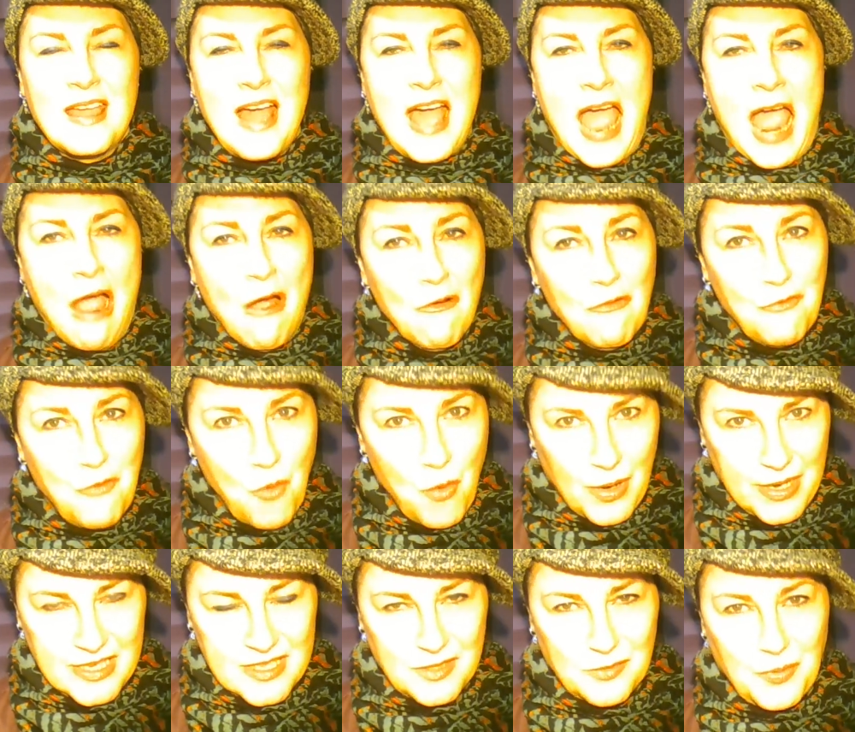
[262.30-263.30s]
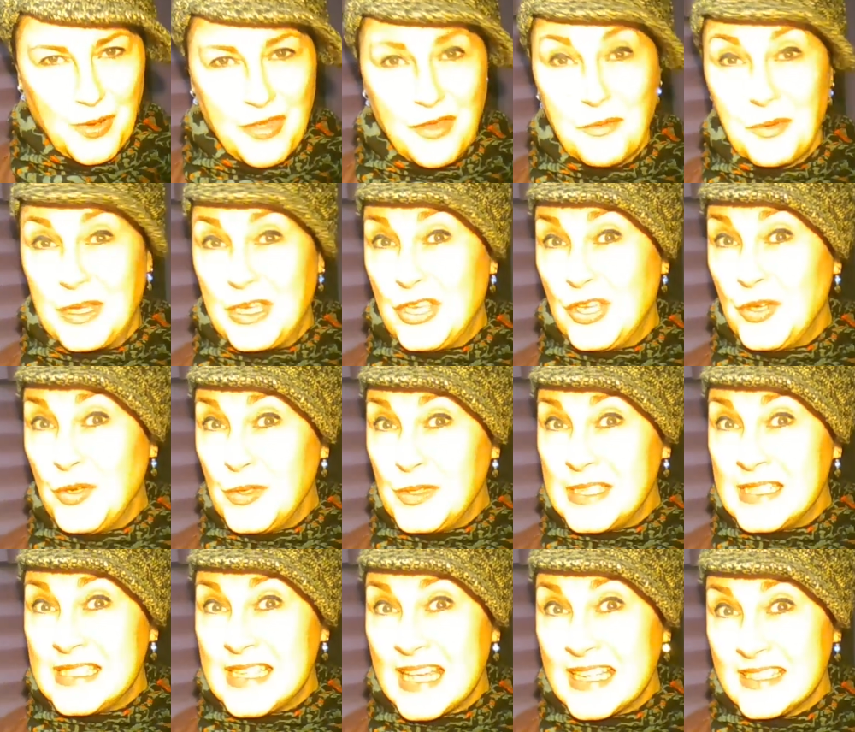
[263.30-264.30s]
Our voice, whether we use
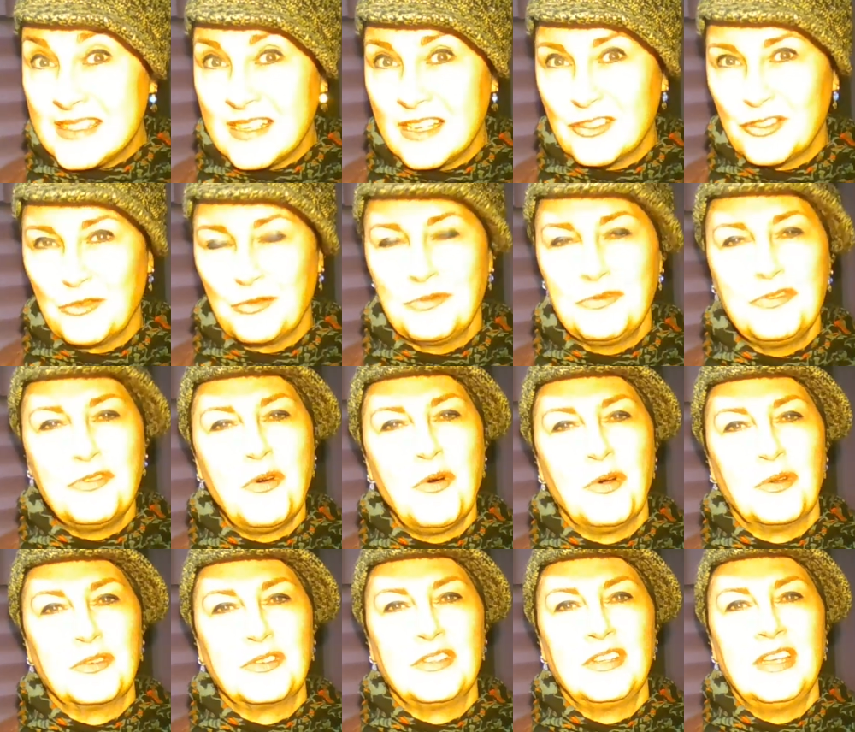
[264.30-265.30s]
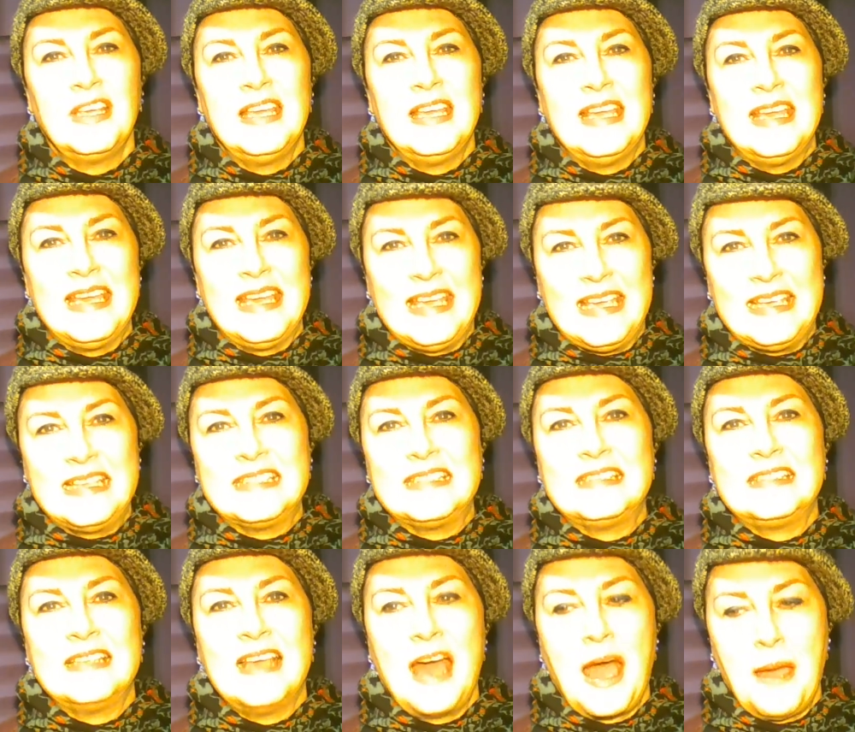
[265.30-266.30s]
it as such or not,
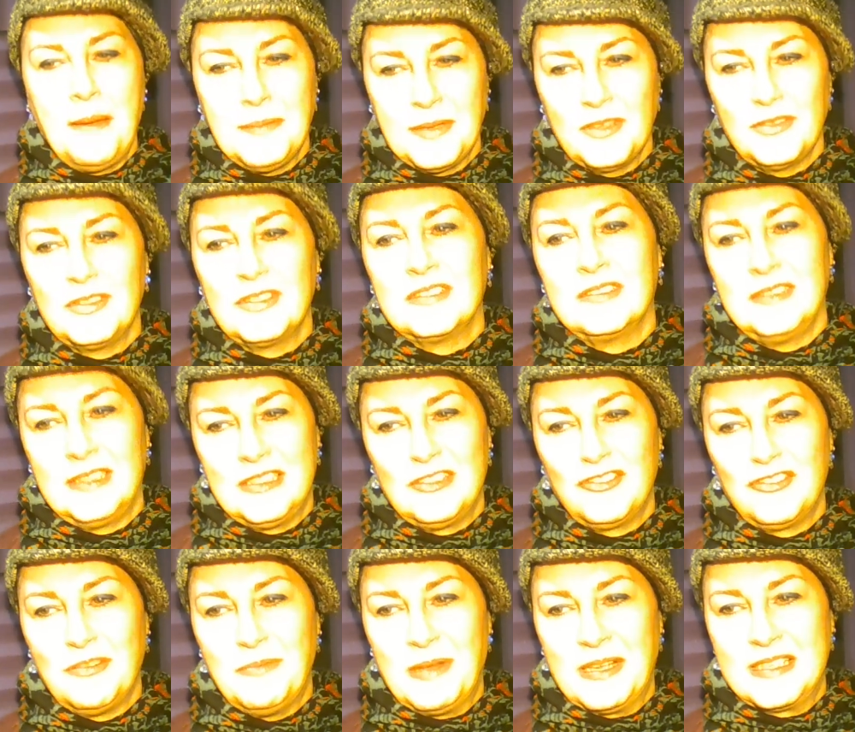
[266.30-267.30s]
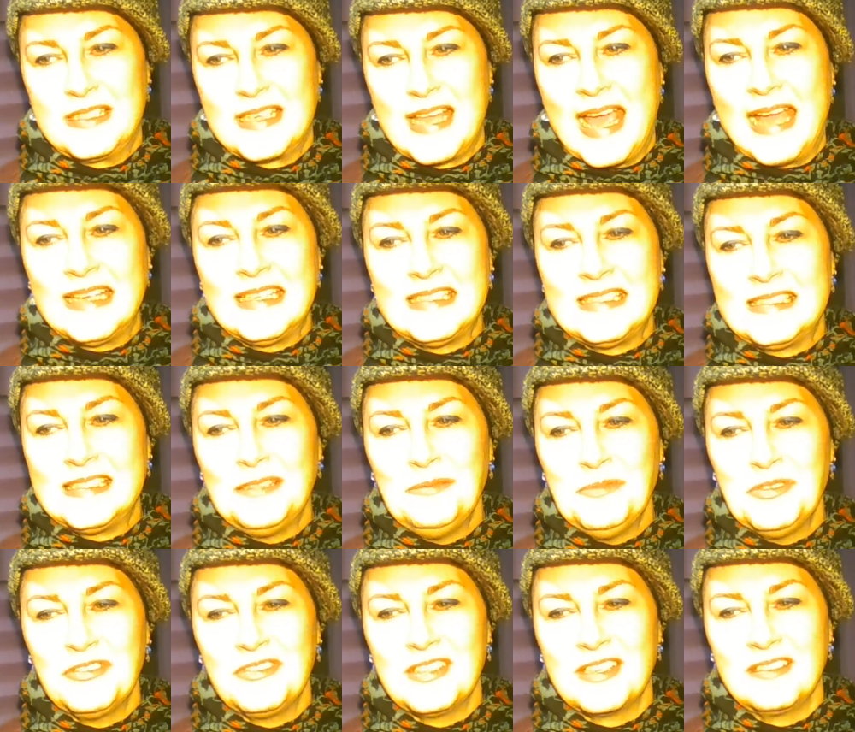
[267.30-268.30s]
is a musical instrument, and it is a
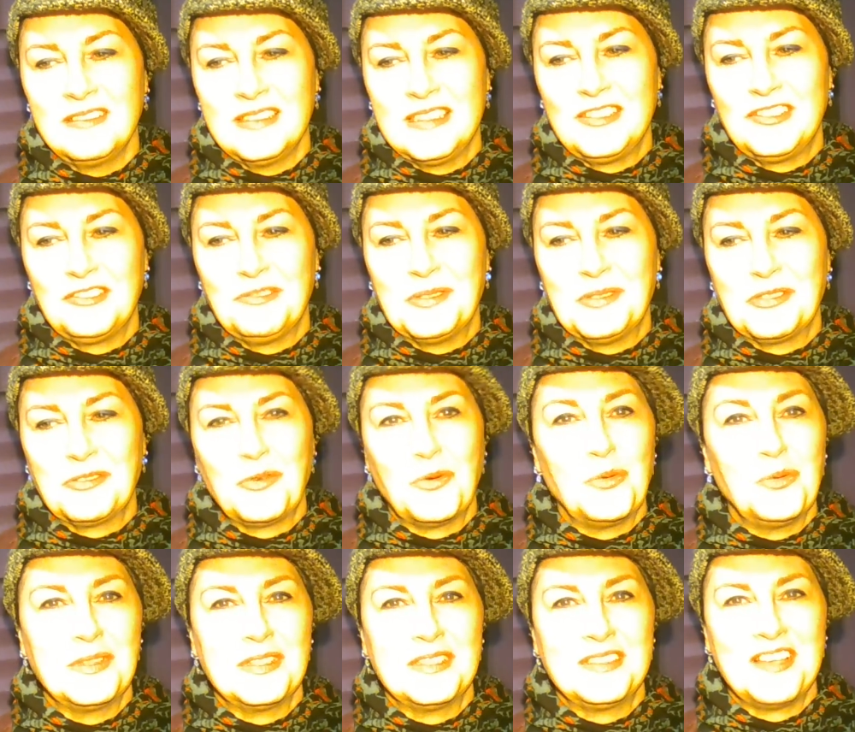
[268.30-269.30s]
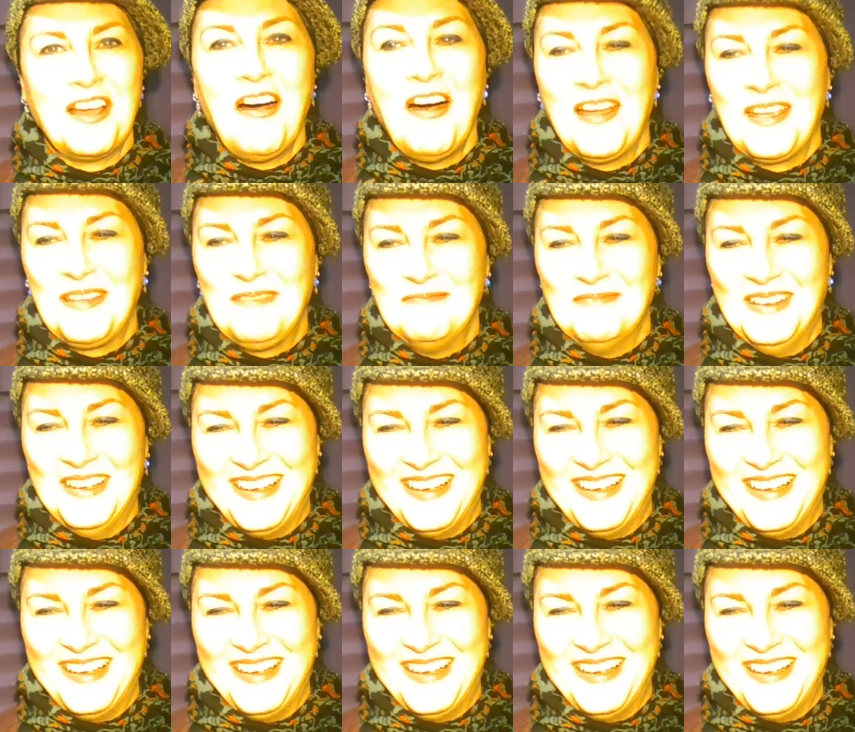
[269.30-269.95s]
musical instrument all the time.